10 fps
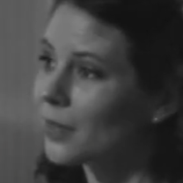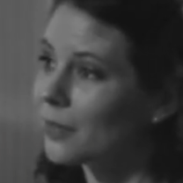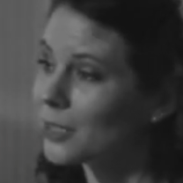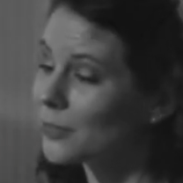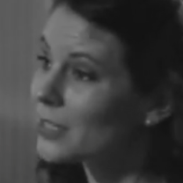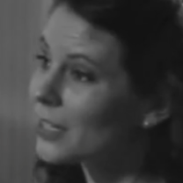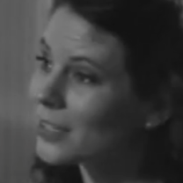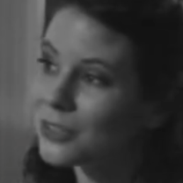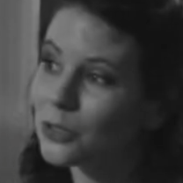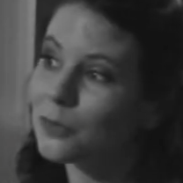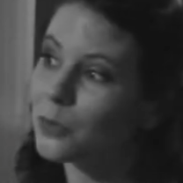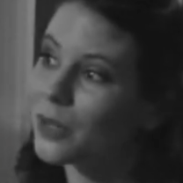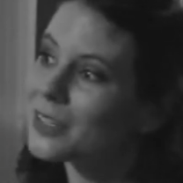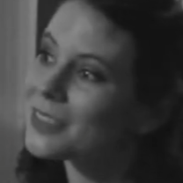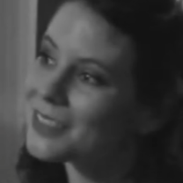I've never taken it off
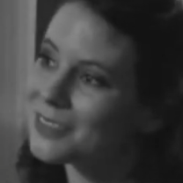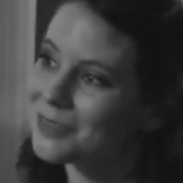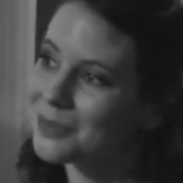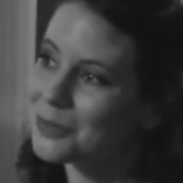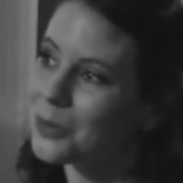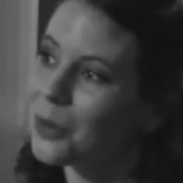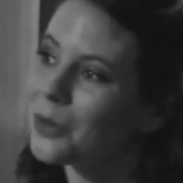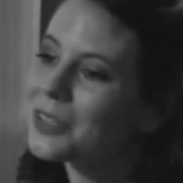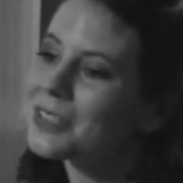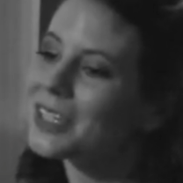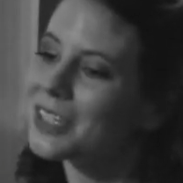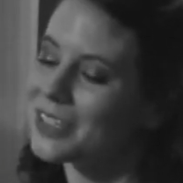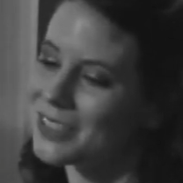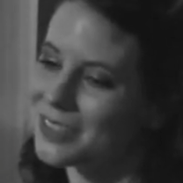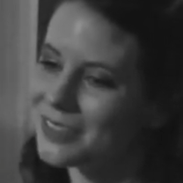once, all these
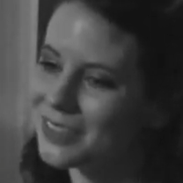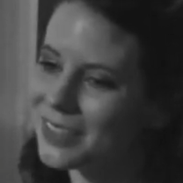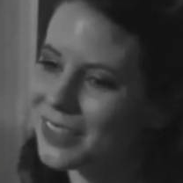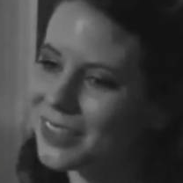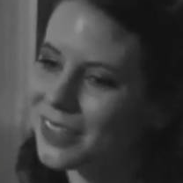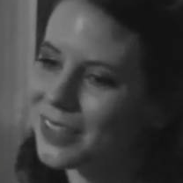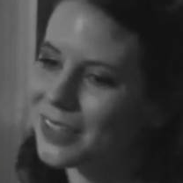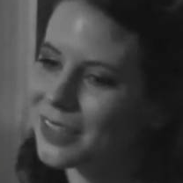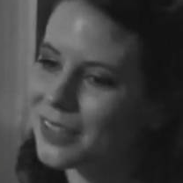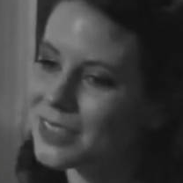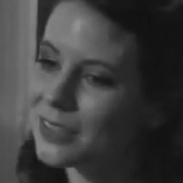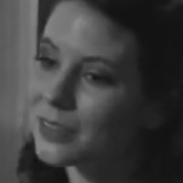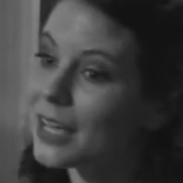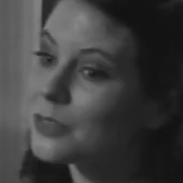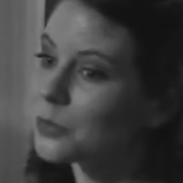years, until
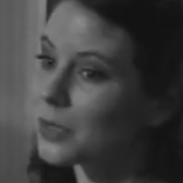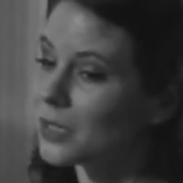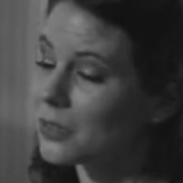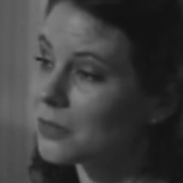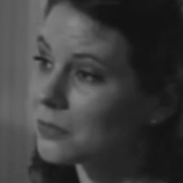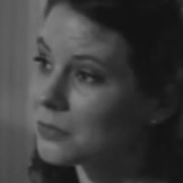last week.